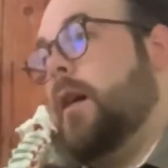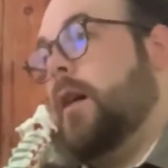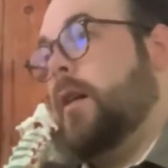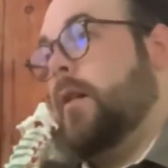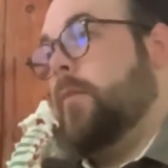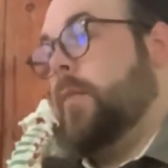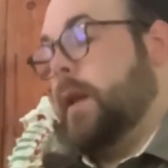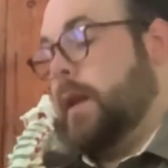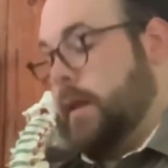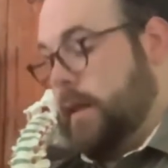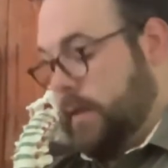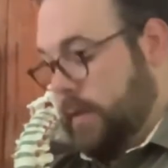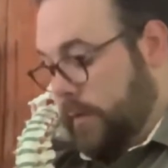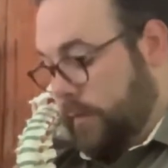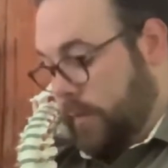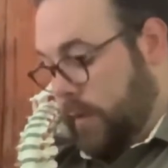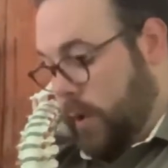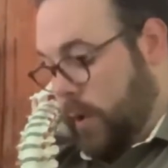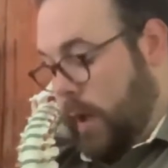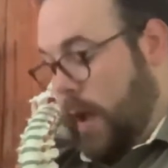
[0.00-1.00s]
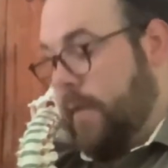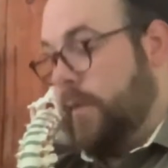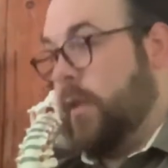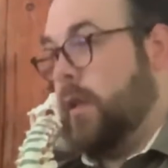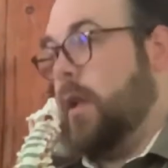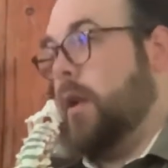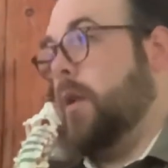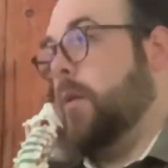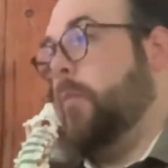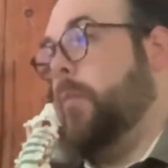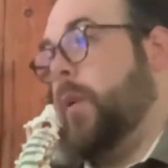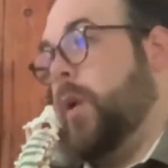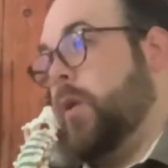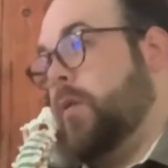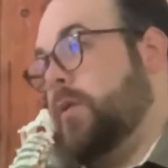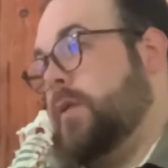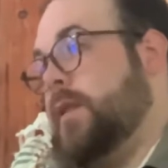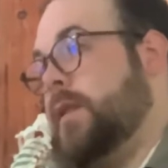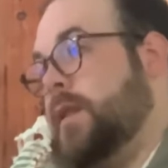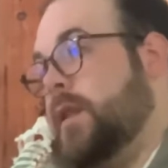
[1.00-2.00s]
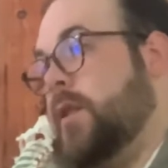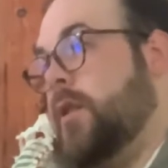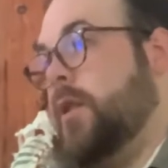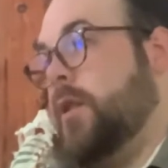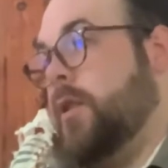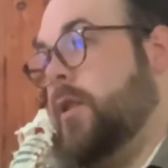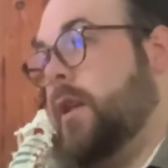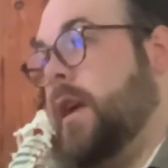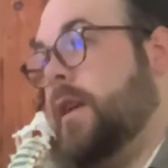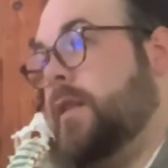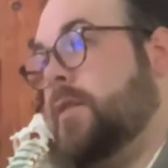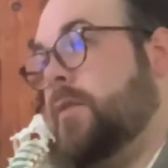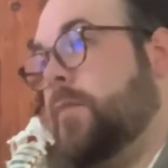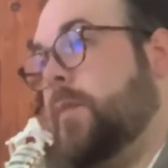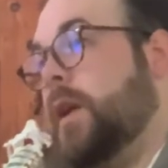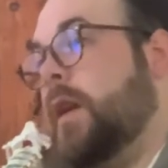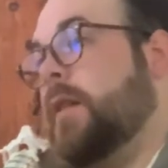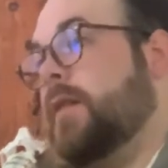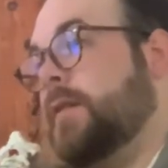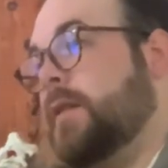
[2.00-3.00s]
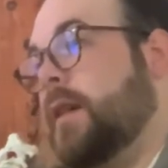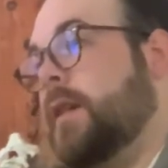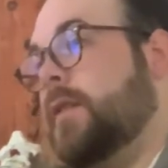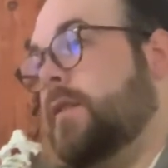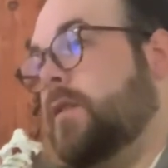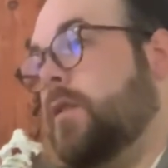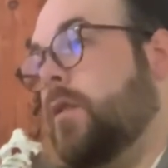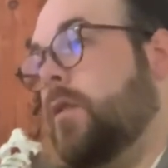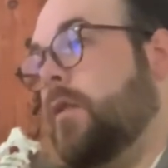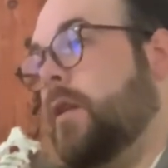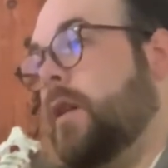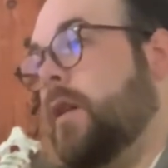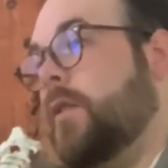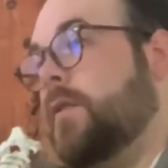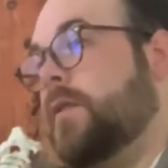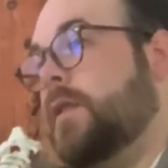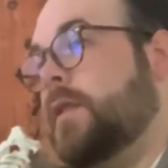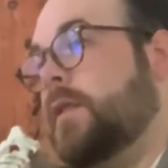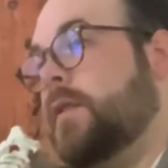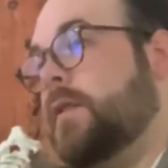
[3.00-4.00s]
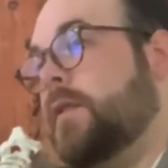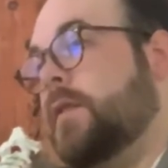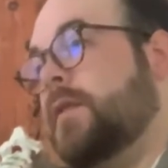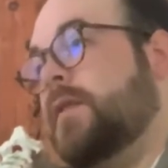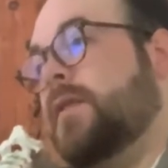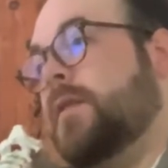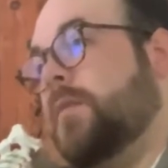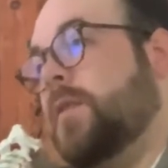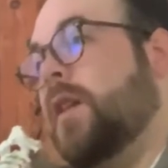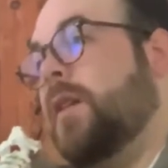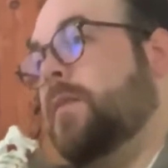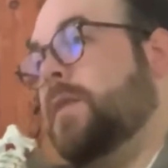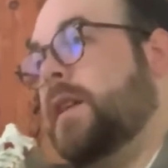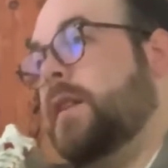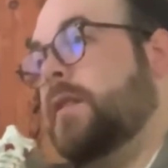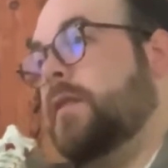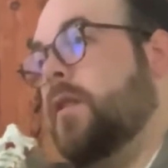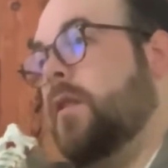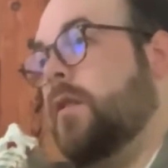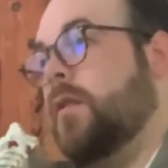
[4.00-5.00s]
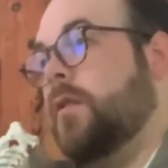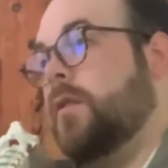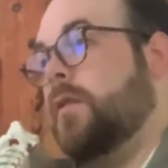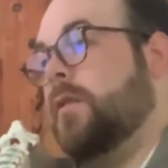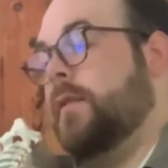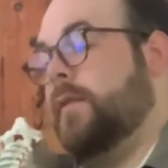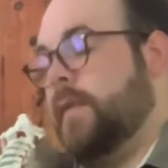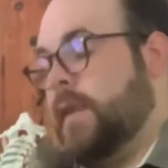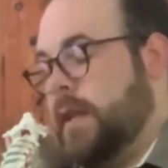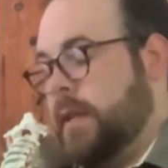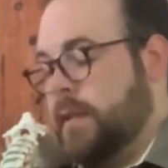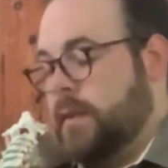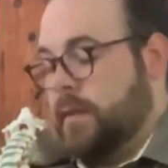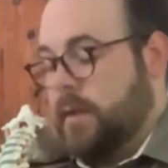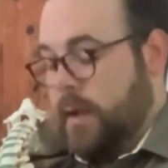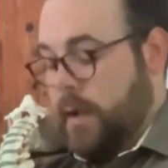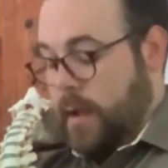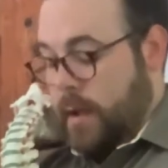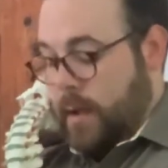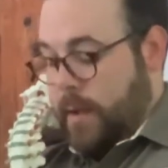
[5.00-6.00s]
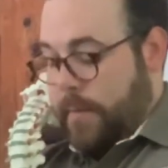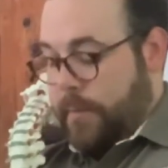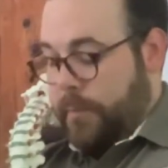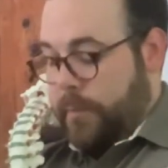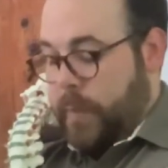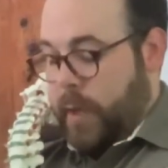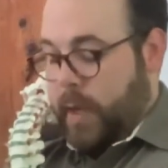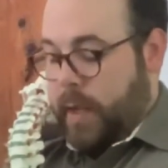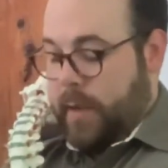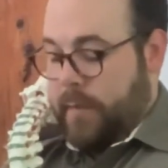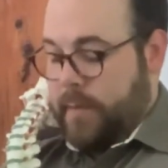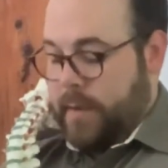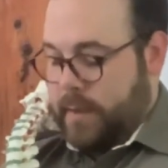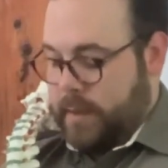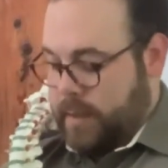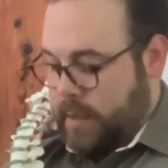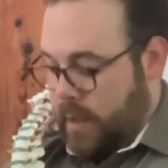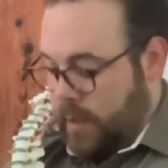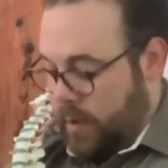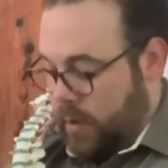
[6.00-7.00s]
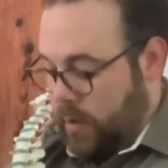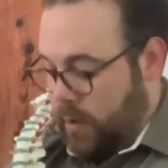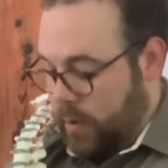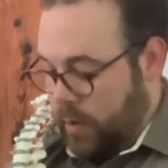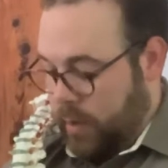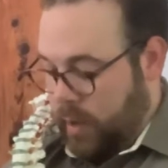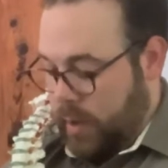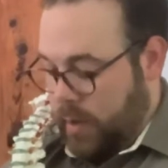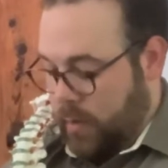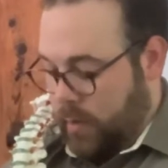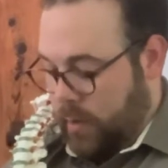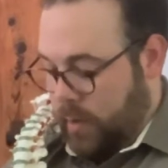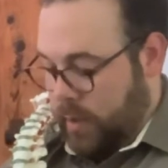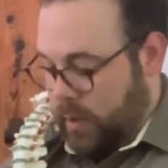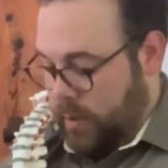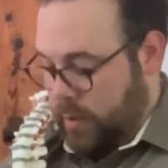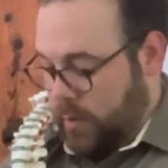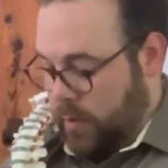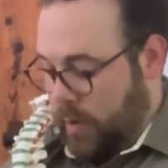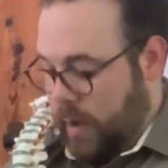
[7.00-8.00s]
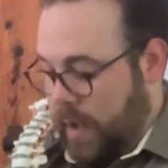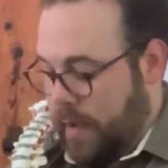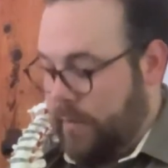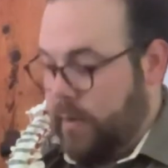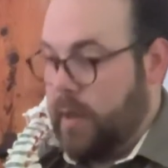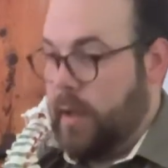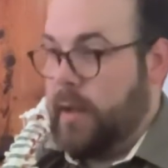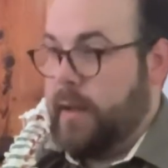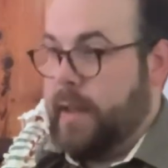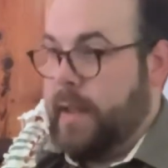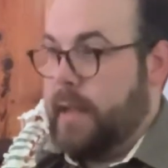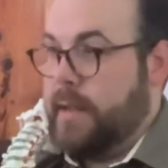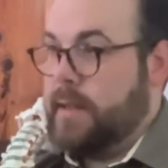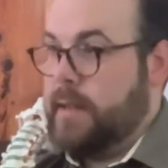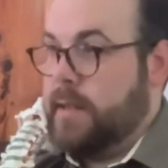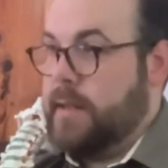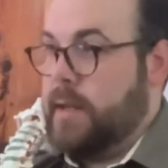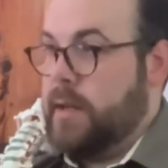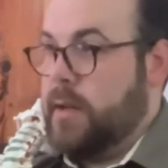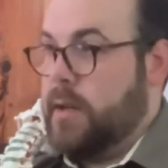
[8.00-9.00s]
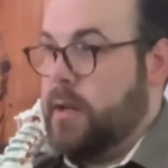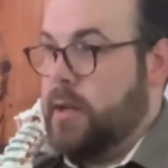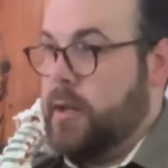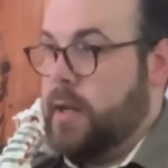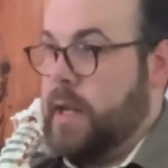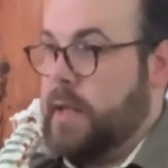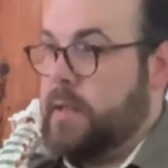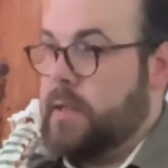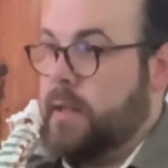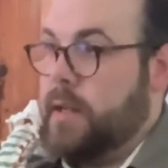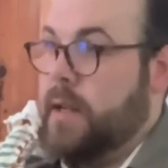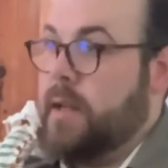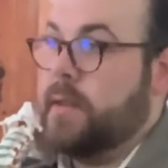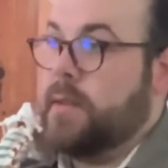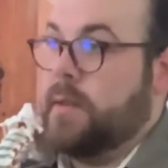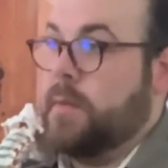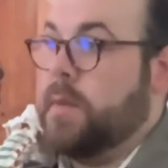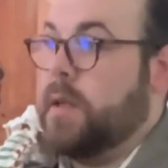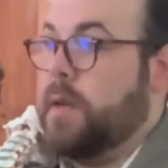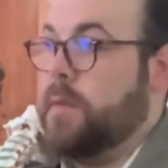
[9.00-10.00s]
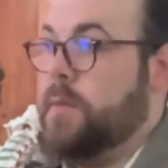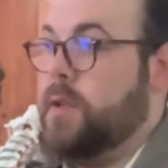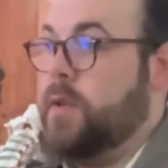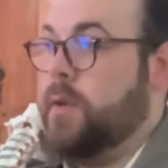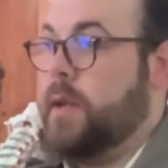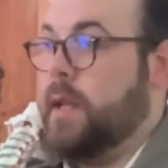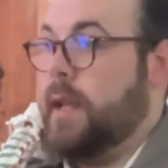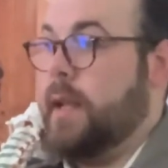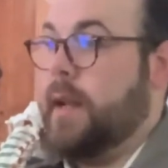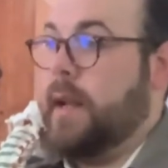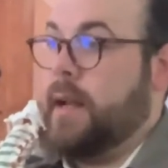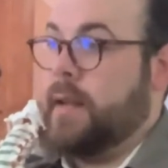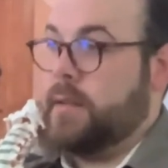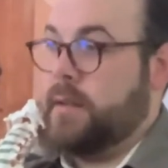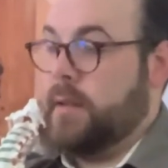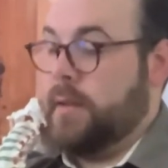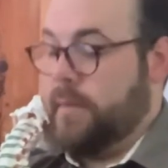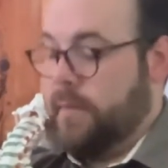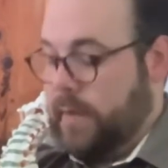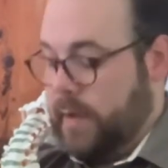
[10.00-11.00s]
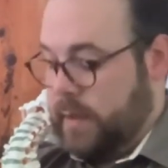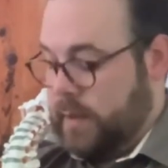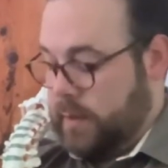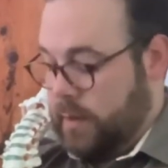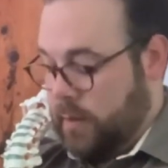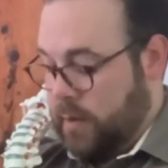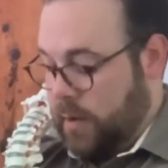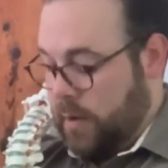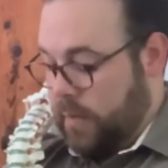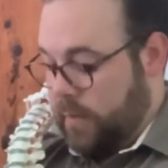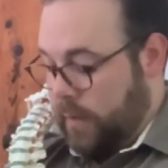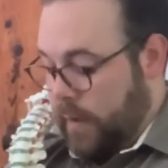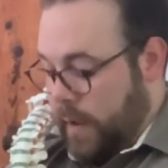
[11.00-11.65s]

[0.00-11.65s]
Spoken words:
Because if you have a lot of bone deterioration because of that scoliosis, sometimes that's harder to fix. But if it's kind of early on and you don't have a lot of that deterioration yet, sometimes you can actually fix the curve.